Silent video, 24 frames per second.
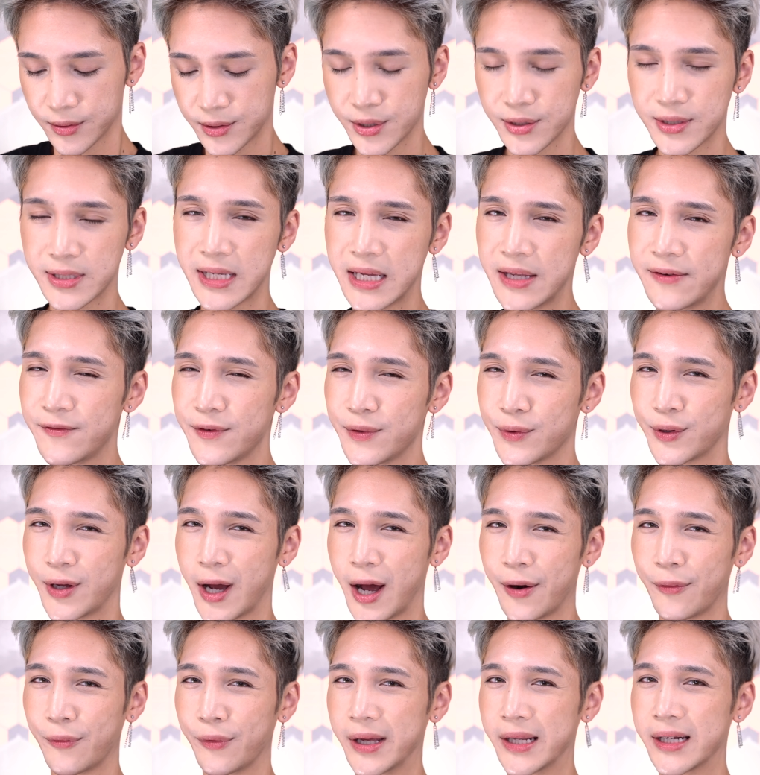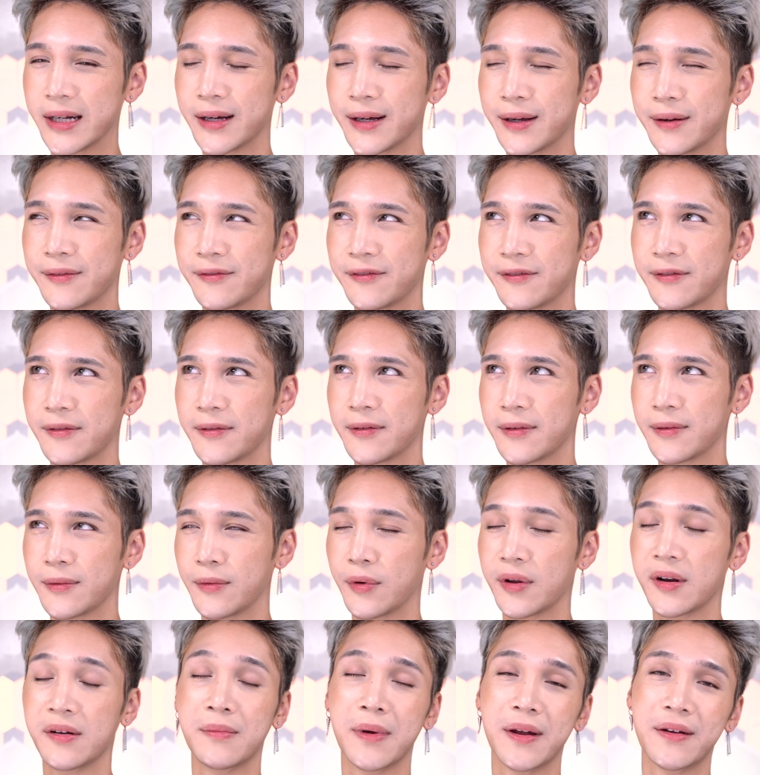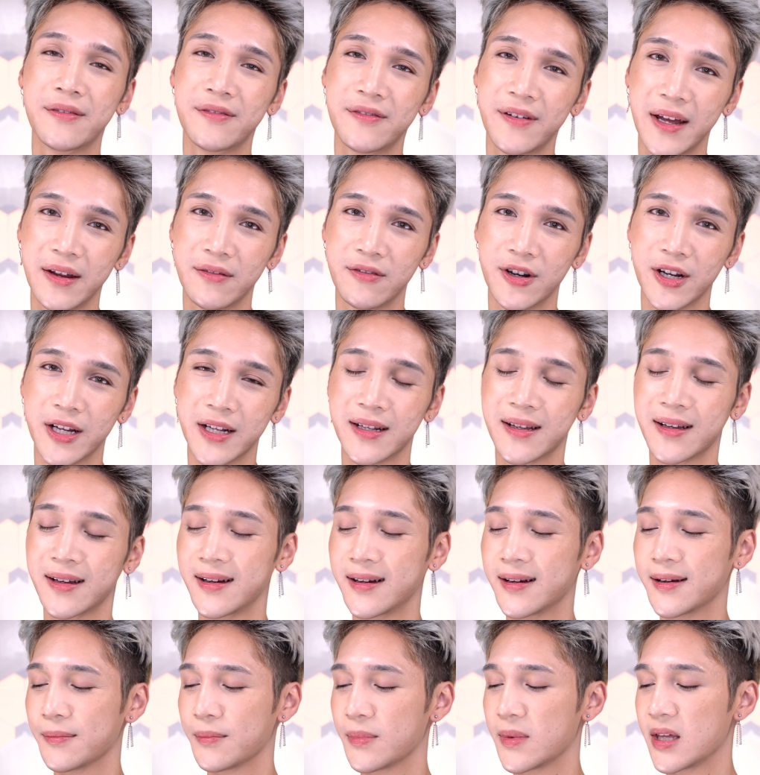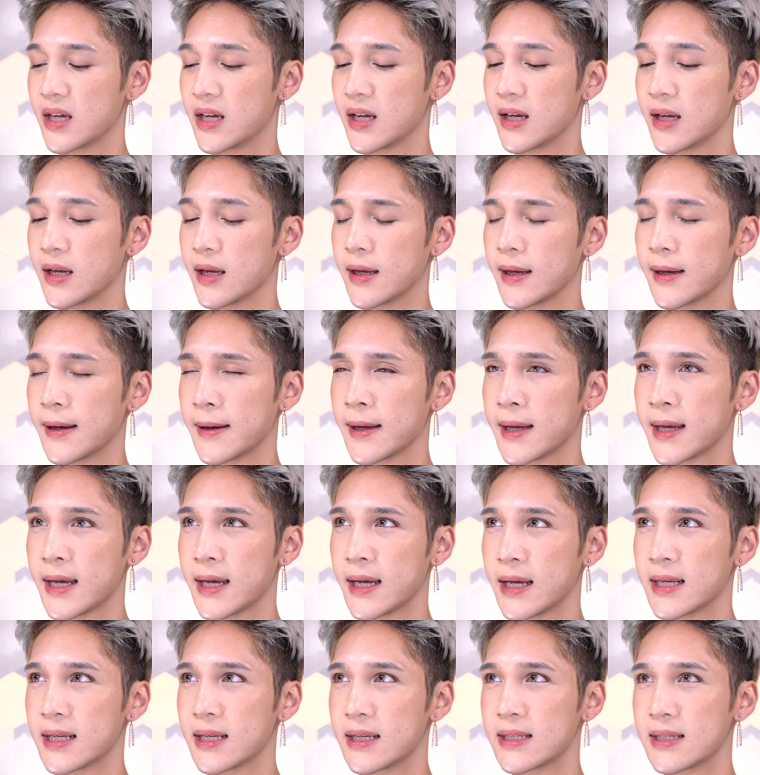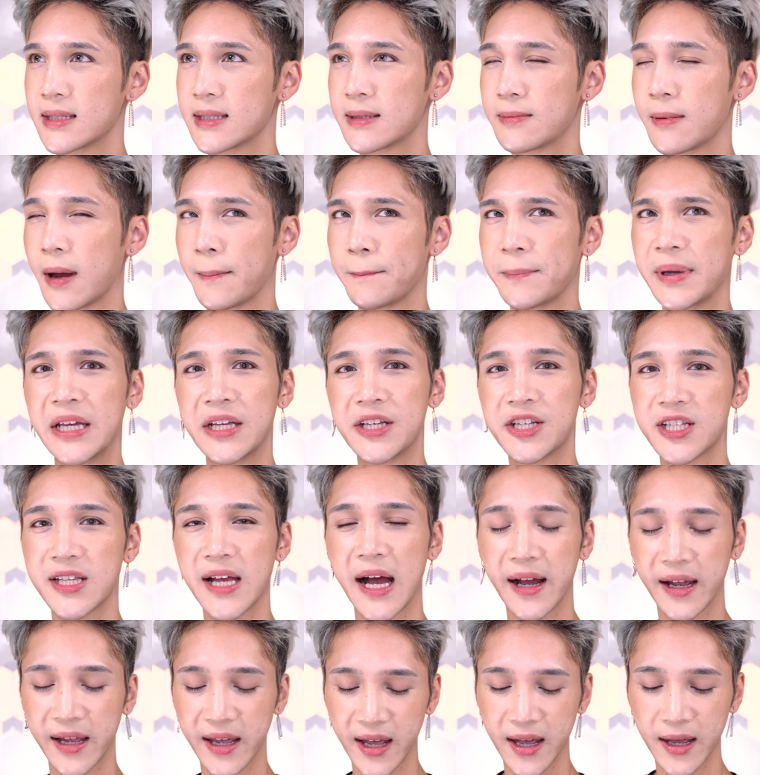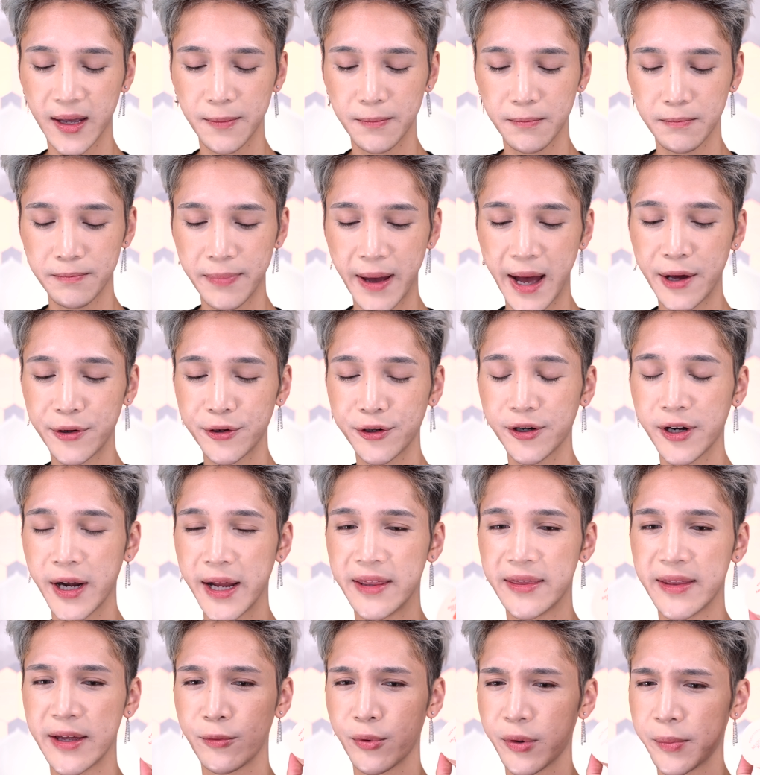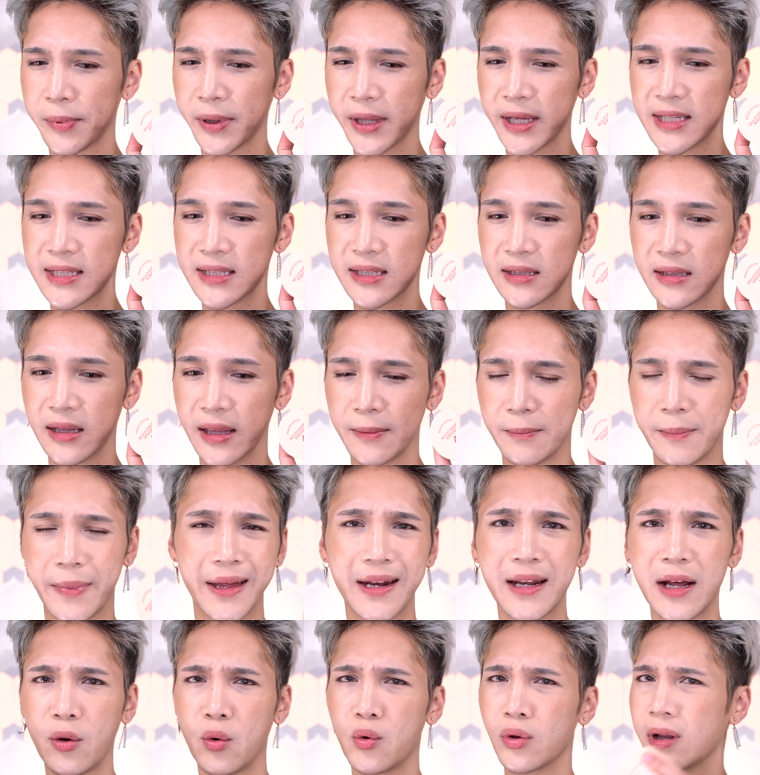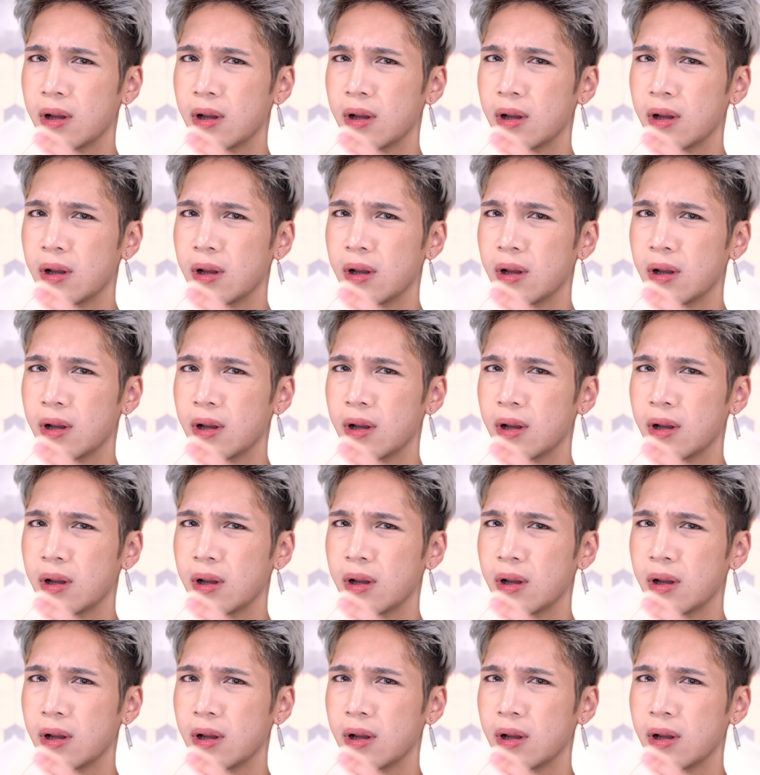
So Skin Food got rid of one of my favorite, um, the uh, peach sake powder, and they replaced, they made a